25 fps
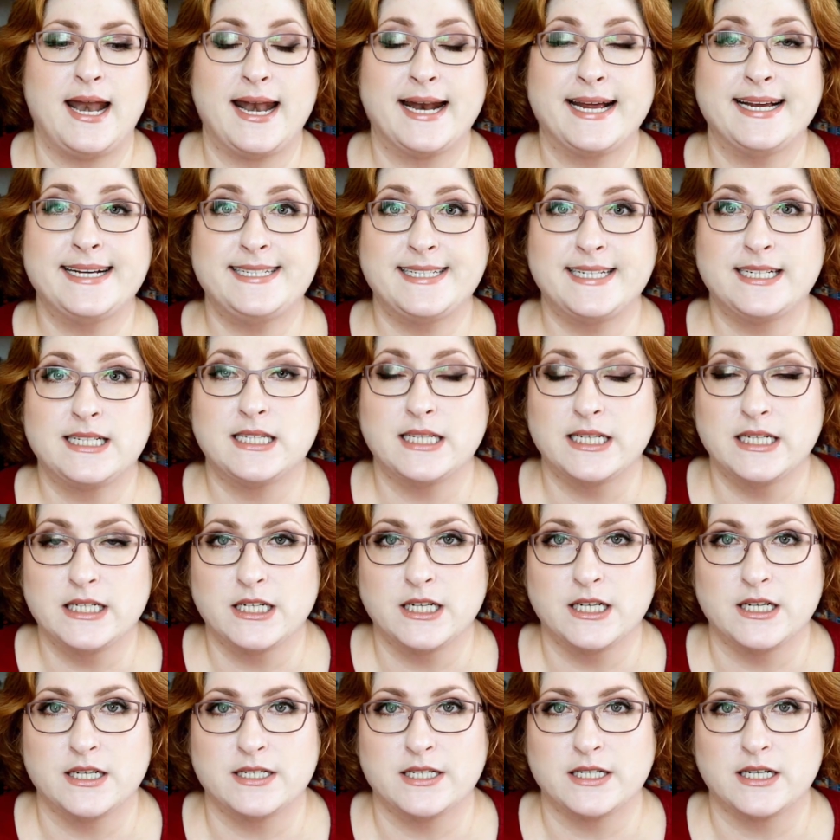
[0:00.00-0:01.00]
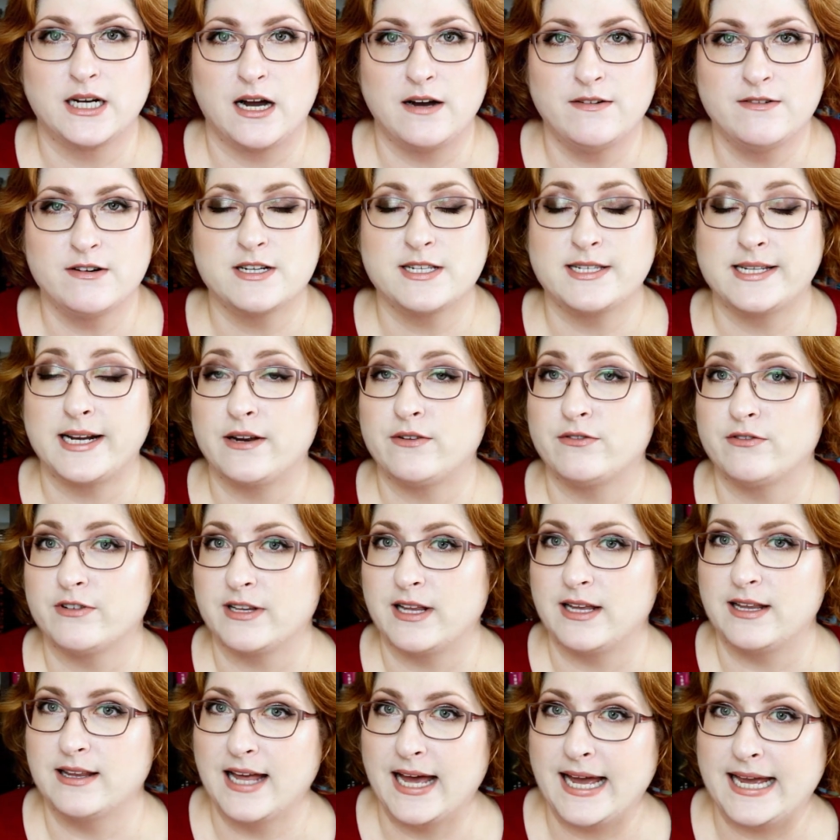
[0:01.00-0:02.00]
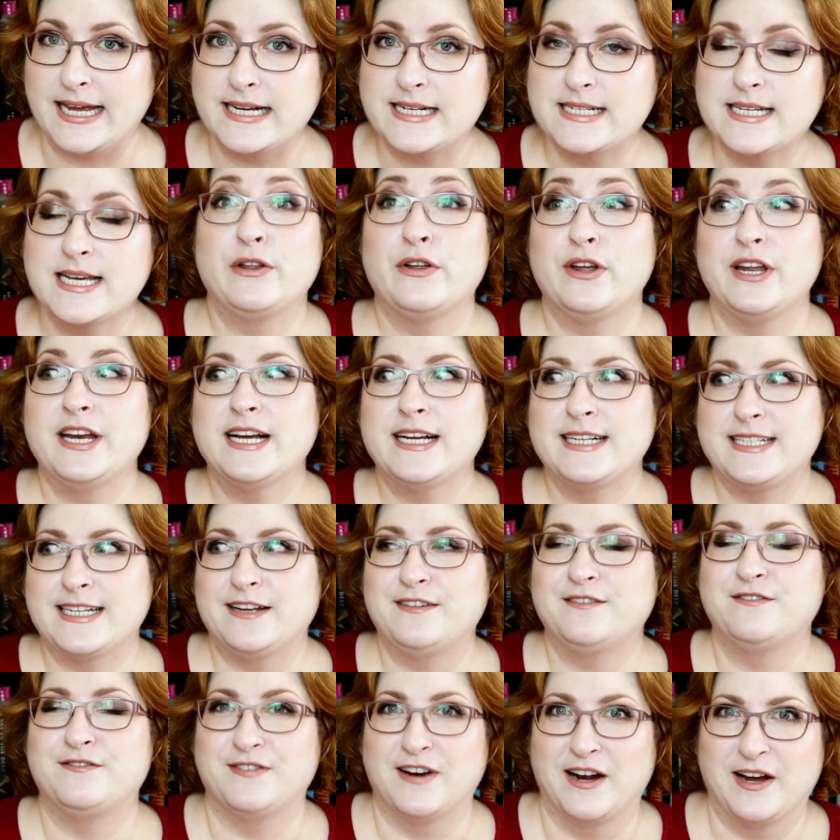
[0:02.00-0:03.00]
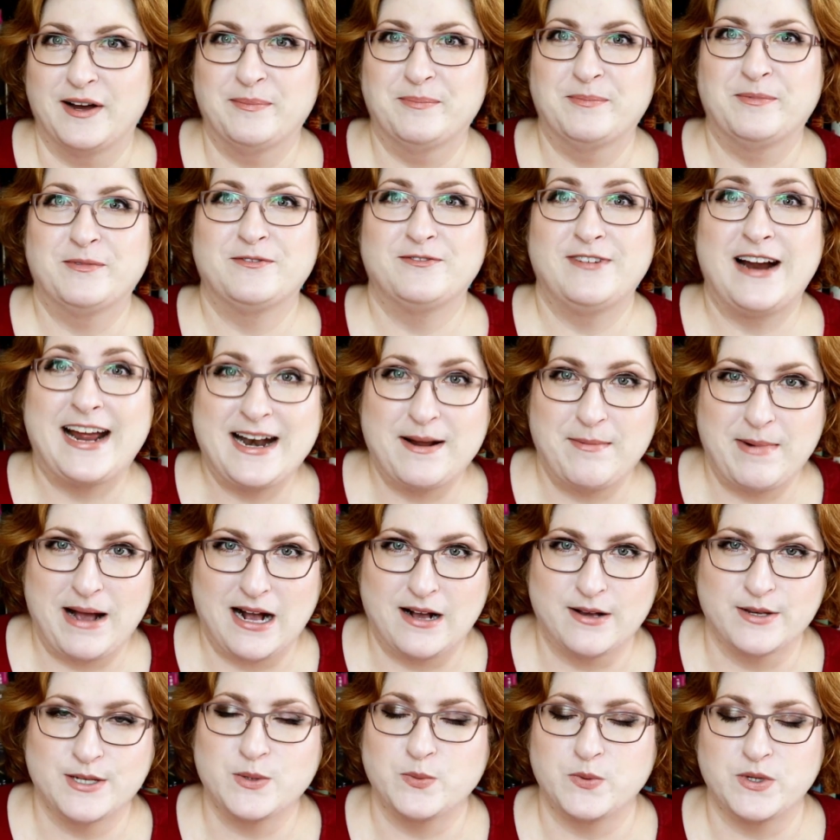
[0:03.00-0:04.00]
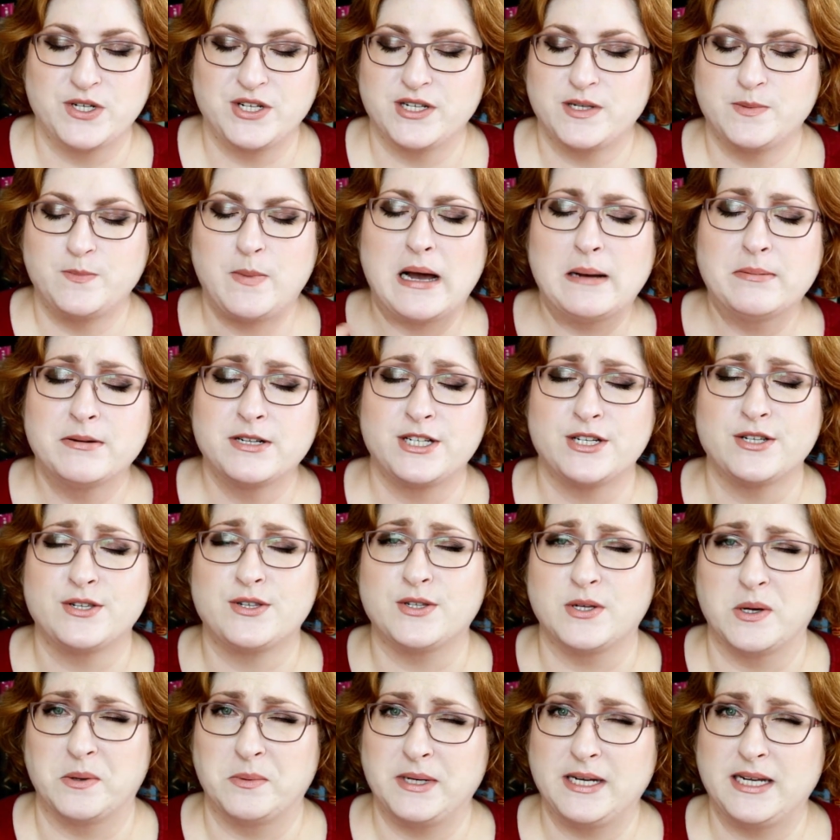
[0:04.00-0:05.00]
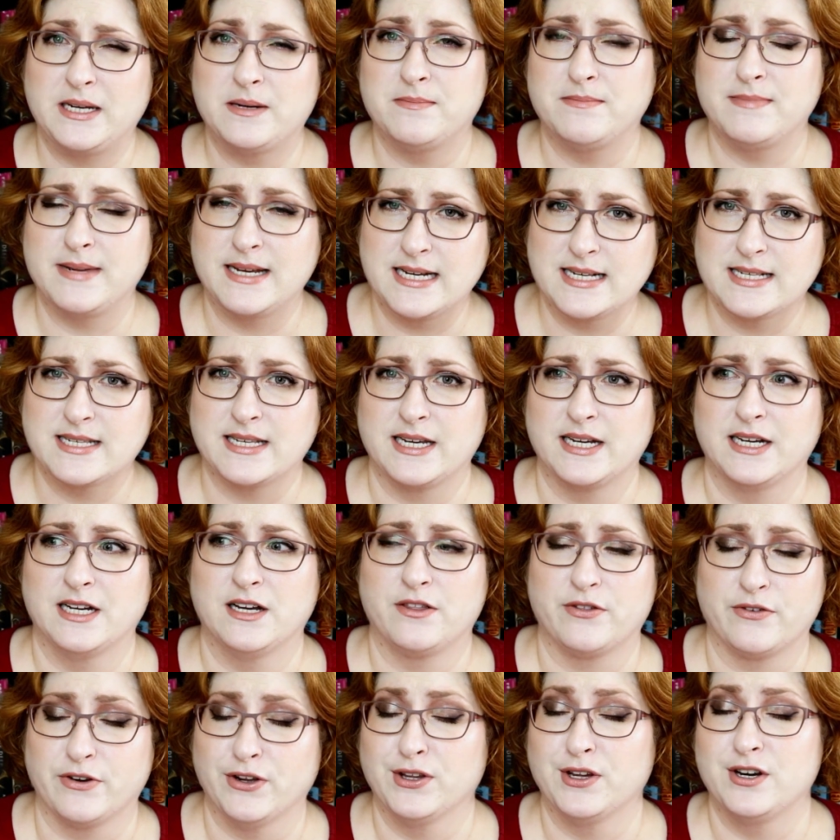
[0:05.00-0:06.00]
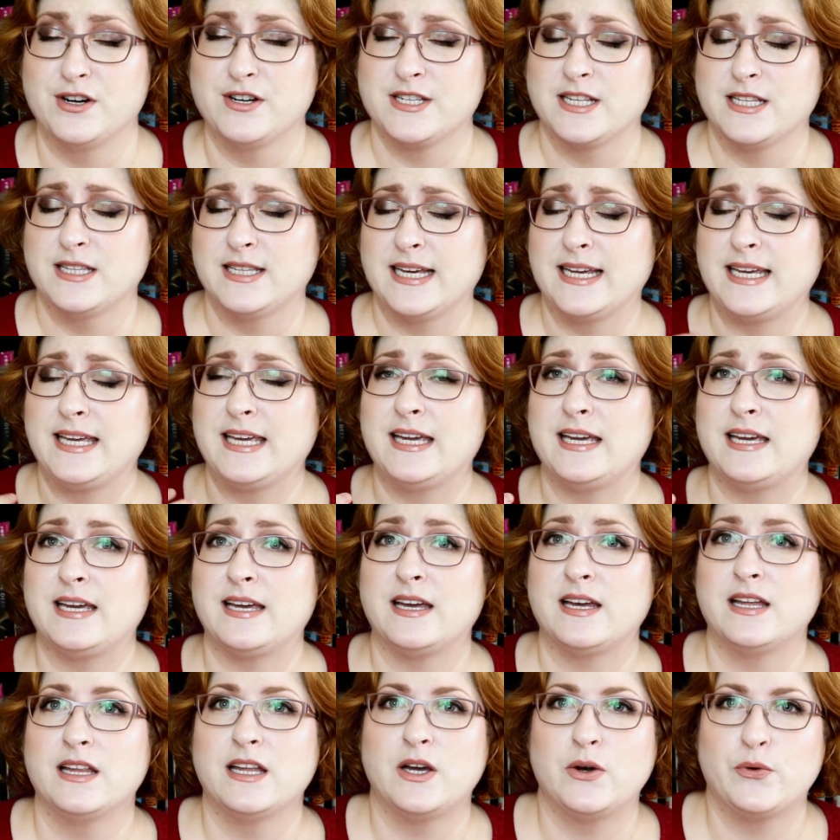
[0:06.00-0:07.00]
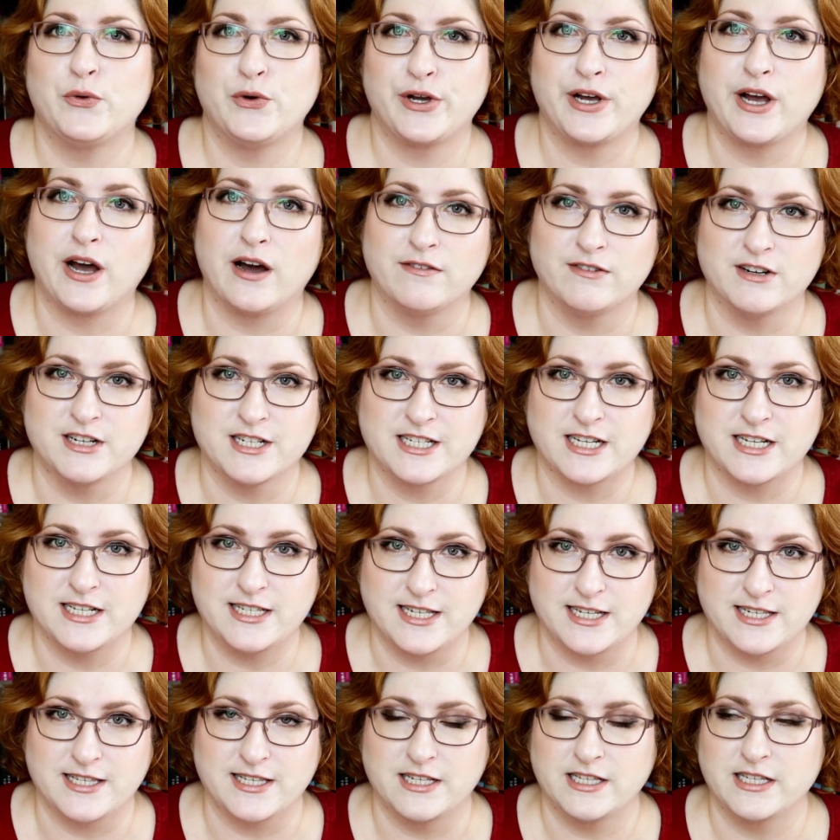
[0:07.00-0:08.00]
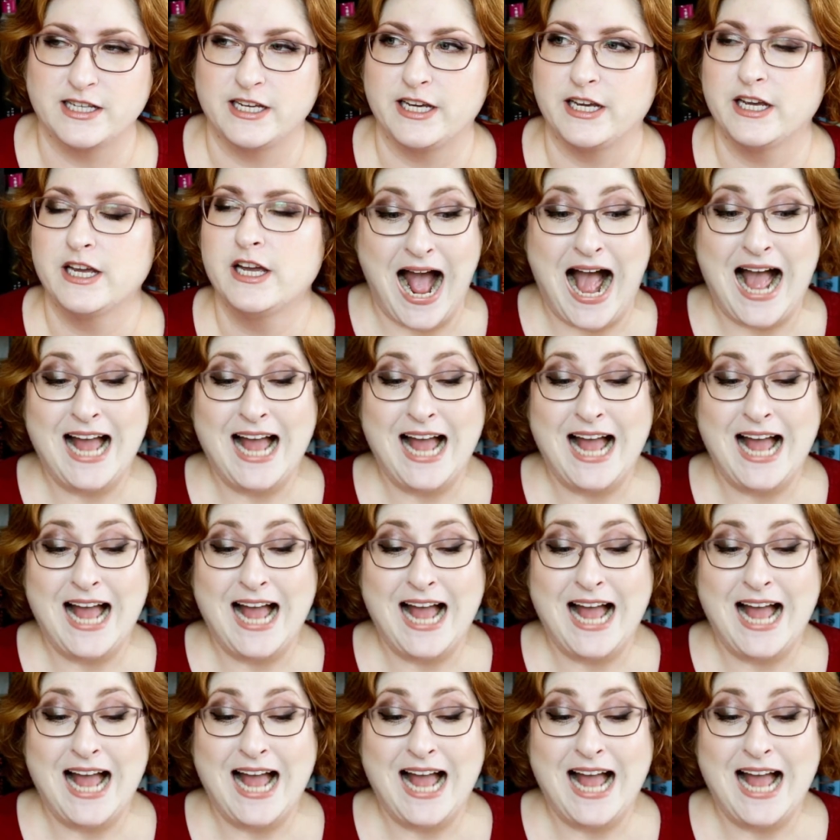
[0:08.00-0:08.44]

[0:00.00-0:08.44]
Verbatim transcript: And I did link her to covers that I really liked, including a ton from Random House, which just publishes so many amazing thrillers and they kill it with covers consistently.